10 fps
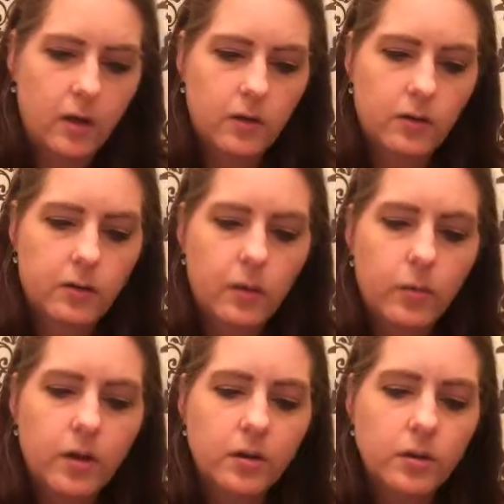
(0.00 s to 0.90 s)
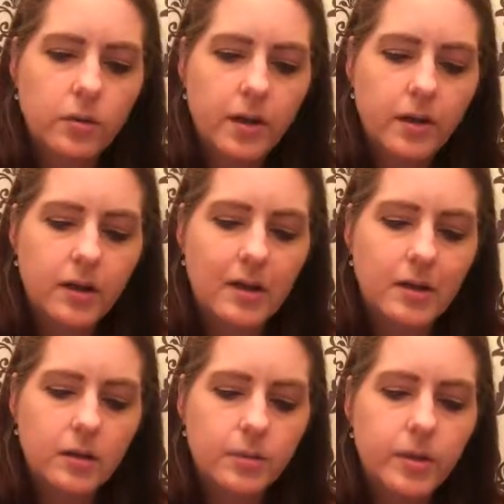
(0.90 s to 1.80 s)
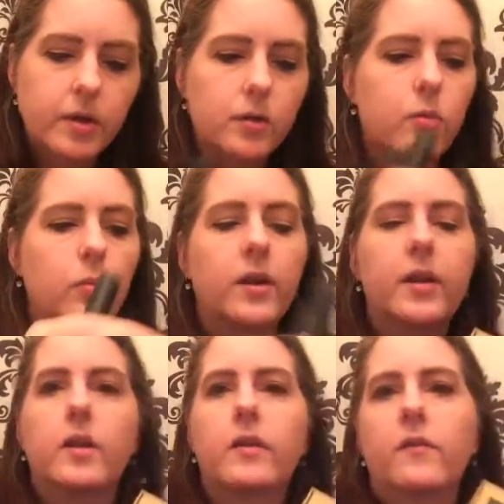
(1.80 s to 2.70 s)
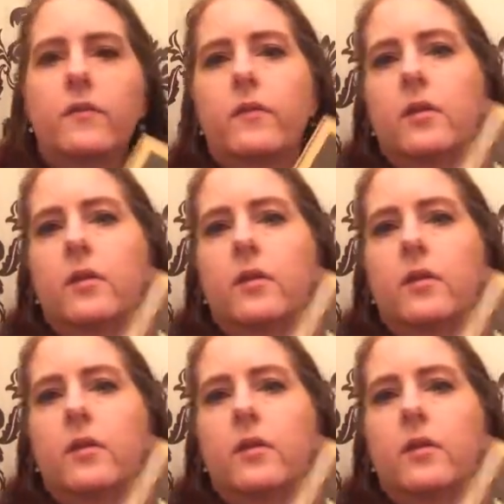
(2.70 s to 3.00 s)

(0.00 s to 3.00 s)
So we're going to come in a little bit with